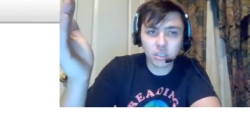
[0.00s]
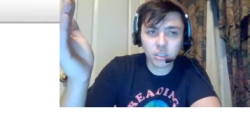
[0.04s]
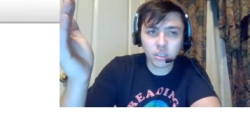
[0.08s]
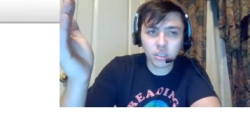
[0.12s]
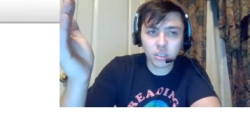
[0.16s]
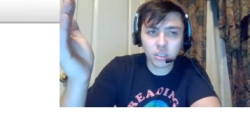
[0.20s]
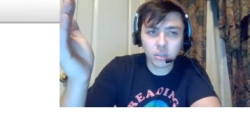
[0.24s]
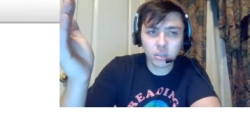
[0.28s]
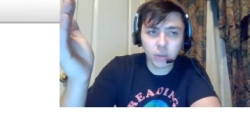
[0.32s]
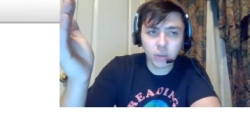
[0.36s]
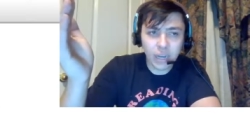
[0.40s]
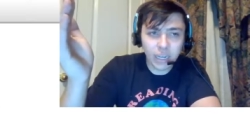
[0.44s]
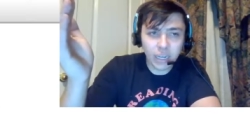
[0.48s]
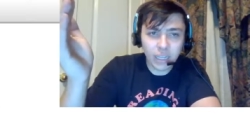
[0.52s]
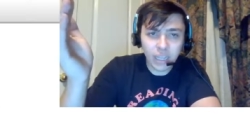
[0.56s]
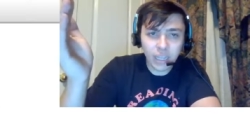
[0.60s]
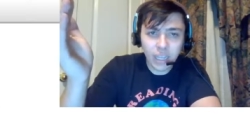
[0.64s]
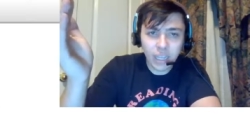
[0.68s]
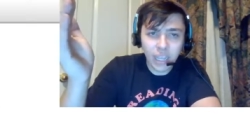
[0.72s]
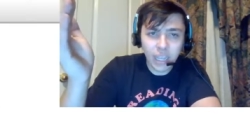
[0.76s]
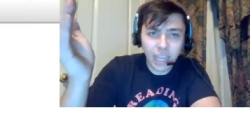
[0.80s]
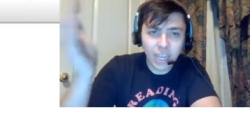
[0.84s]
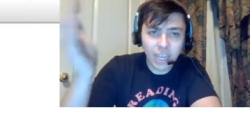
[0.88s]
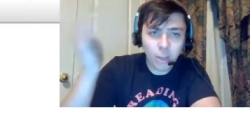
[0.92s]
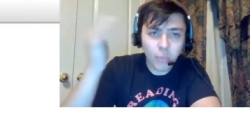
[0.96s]
Right?
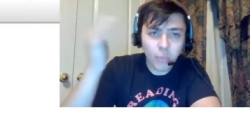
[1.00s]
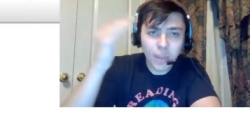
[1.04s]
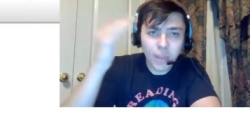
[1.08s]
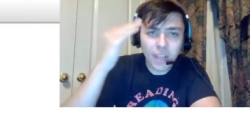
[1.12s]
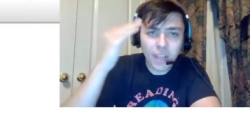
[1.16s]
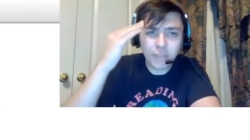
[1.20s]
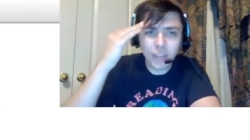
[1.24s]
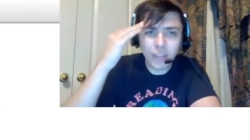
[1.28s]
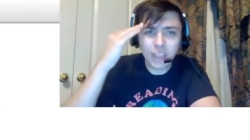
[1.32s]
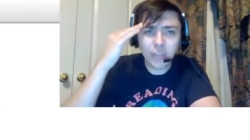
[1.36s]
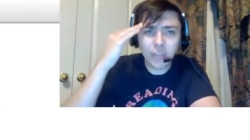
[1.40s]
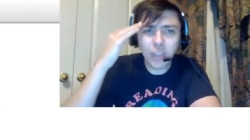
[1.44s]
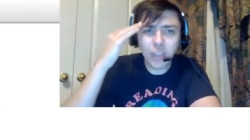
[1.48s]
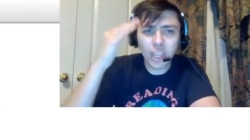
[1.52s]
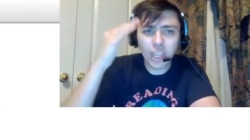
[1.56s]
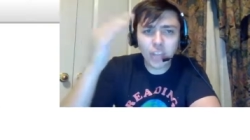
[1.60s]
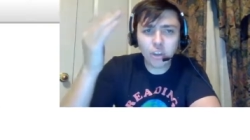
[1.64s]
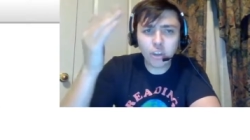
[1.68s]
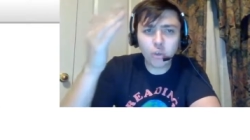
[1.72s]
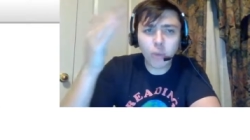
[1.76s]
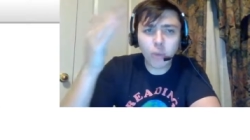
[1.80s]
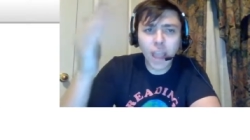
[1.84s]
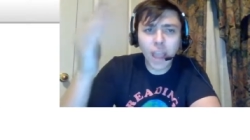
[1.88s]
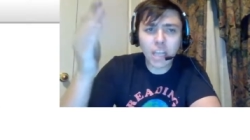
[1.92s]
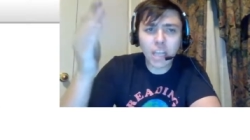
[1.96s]
It's almost as if in the
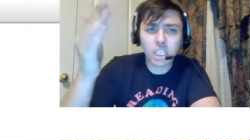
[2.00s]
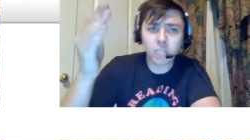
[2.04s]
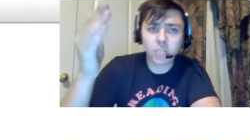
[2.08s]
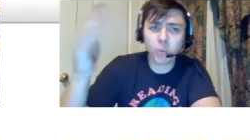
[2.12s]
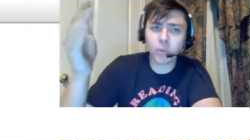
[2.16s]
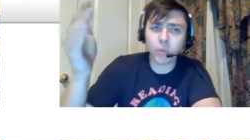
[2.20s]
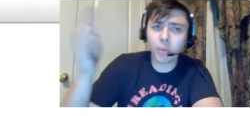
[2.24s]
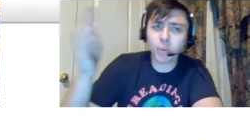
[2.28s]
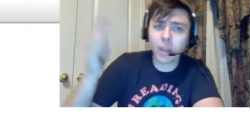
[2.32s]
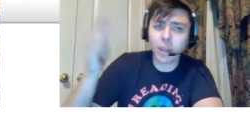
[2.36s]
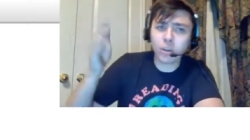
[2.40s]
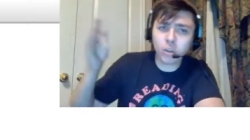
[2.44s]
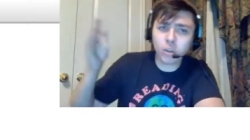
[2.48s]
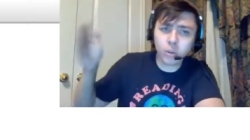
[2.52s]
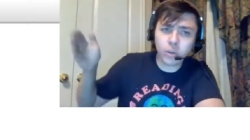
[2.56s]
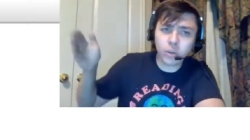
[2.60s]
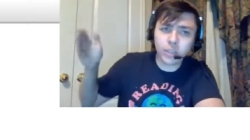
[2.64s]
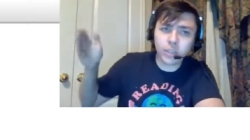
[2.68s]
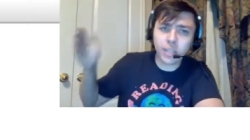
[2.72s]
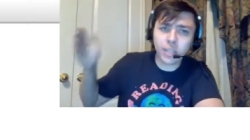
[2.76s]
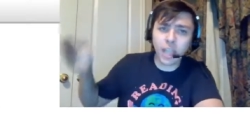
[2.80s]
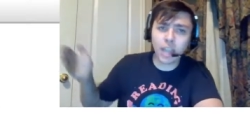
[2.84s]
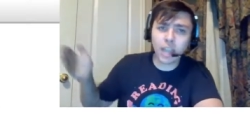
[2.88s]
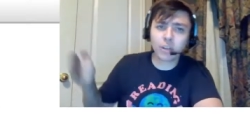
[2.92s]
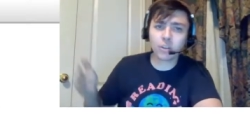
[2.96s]
interaction with my new
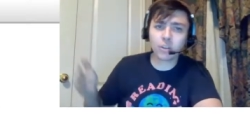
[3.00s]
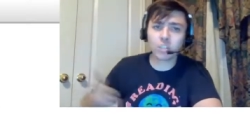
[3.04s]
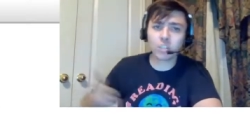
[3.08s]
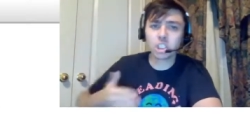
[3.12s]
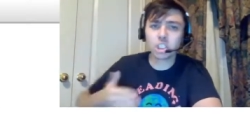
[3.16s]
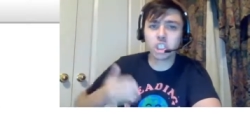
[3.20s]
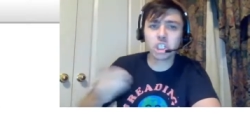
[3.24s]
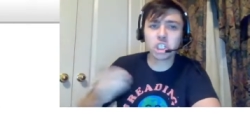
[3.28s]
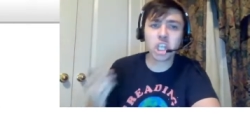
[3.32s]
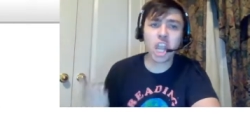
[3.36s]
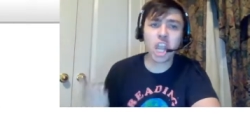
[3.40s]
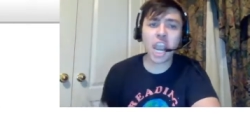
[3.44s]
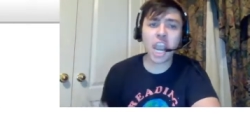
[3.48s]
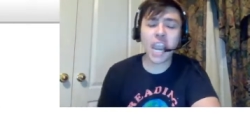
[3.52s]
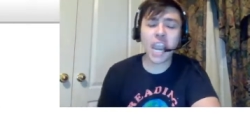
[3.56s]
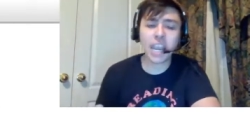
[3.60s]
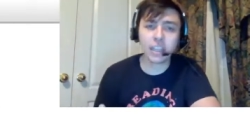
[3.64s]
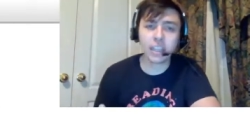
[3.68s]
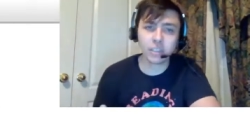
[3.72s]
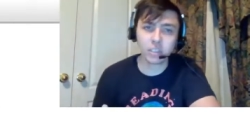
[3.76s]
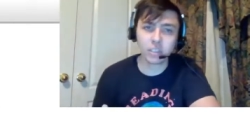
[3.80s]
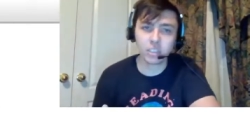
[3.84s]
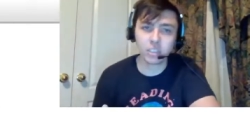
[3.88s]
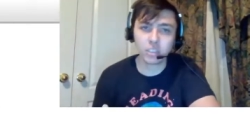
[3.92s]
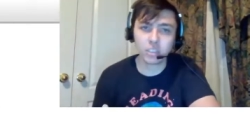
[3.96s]
detector changed